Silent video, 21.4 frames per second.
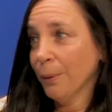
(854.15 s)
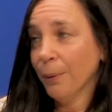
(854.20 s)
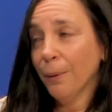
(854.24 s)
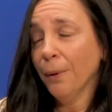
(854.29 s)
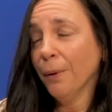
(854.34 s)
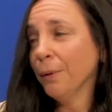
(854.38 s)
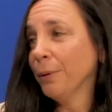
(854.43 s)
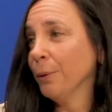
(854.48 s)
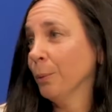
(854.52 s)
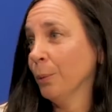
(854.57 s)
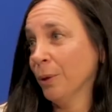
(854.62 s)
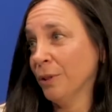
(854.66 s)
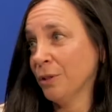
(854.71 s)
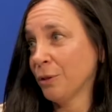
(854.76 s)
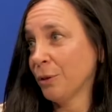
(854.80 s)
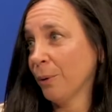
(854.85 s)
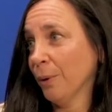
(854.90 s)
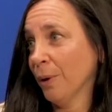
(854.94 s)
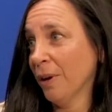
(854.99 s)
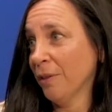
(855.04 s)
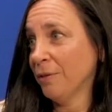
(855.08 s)
all the
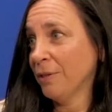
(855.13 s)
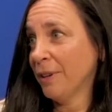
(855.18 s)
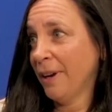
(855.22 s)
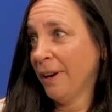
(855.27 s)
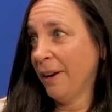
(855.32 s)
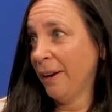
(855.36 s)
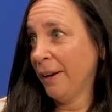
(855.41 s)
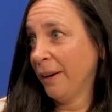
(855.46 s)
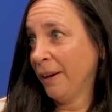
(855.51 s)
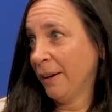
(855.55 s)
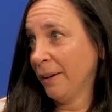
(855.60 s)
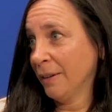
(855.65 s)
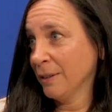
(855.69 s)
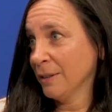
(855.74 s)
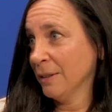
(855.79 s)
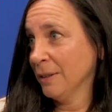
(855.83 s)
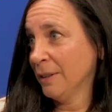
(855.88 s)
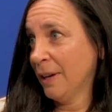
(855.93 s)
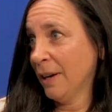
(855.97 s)
witchcraft hangings and